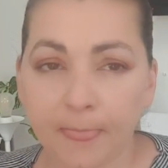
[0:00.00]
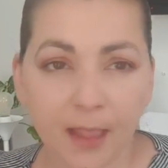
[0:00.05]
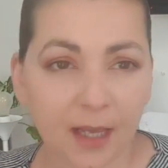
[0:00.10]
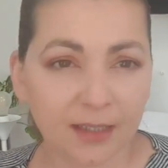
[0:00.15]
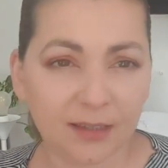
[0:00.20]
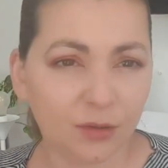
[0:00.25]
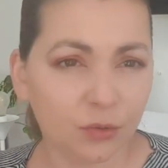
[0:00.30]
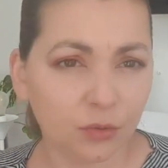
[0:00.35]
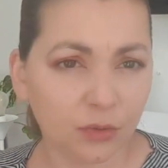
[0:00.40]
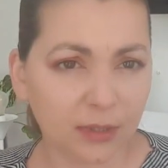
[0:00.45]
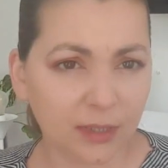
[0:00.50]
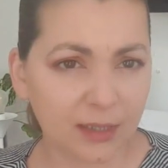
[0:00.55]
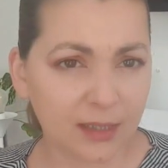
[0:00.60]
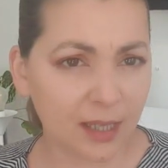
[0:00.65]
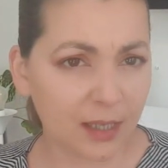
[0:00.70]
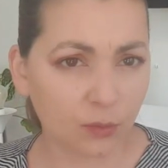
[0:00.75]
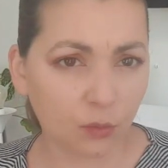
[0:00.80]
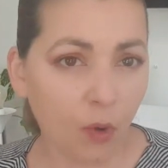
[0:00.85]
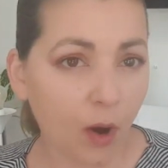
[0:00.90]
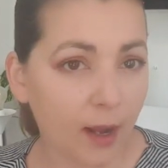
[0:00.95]
I don't
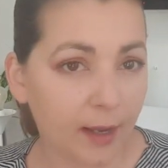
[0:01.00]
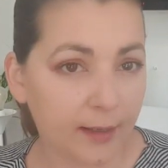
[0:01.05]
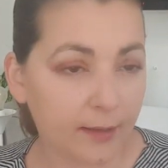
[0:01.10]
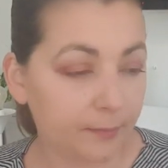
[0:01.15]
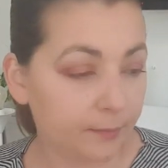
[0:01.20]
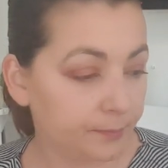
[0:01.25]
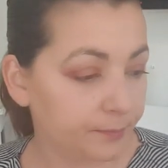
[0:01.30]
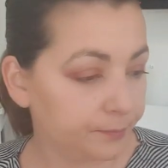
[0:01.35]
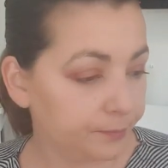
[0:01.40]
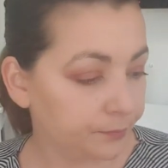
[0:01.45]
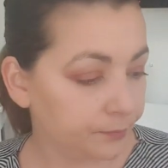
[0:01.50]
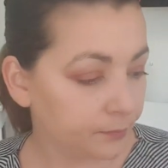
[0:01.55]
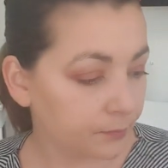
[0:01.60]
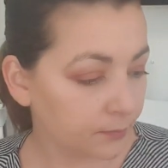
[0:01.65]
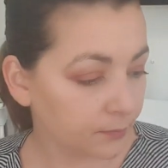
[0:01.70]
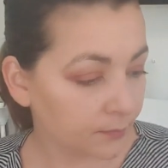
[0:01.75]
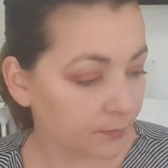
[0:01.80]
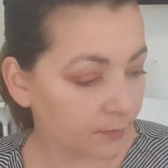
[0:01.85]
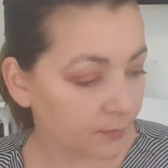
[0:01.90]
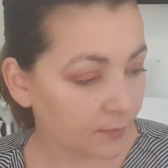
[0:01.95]
understand why.
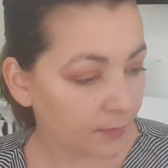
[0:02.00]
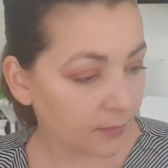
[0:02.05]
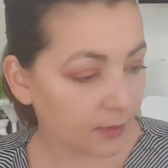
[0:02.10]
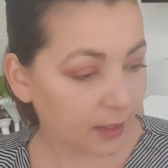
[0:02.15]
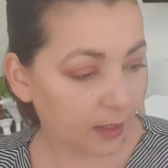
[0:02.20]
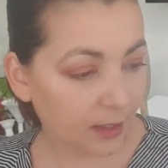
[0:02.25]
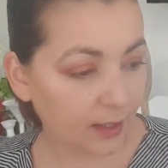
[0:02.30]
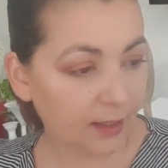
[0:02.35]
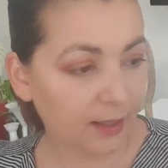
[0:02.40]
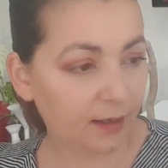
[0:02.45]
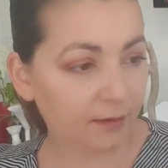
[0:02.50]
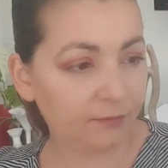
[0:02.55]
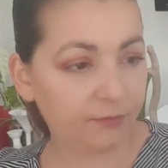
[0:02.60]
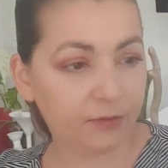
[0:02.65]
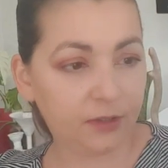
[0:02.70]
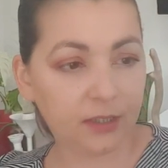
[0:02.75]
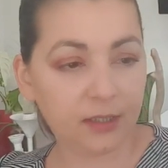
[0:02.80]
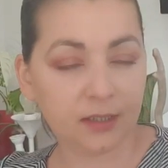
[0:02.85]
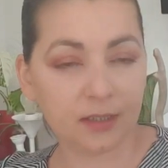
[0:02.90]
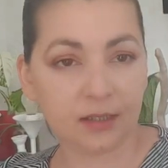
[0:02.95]
I have
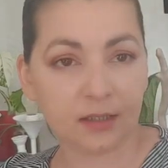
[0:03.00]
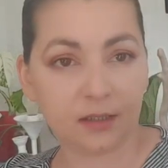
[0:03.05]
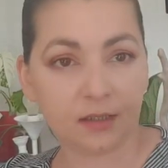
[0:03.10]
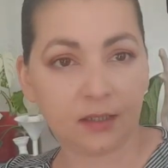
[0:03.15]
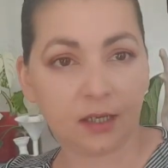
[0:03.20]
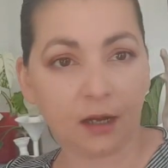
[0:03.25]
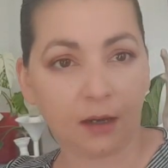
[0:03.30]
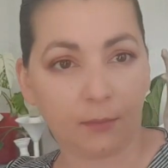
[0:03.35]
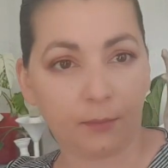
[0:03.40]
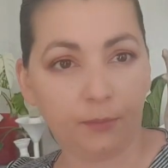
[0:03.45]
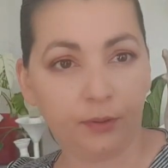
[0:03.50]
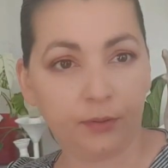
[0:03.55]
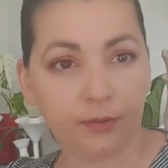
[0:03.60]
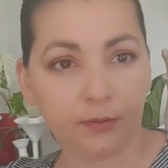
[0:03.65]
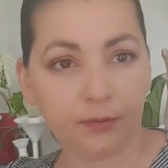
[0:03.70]
this tub,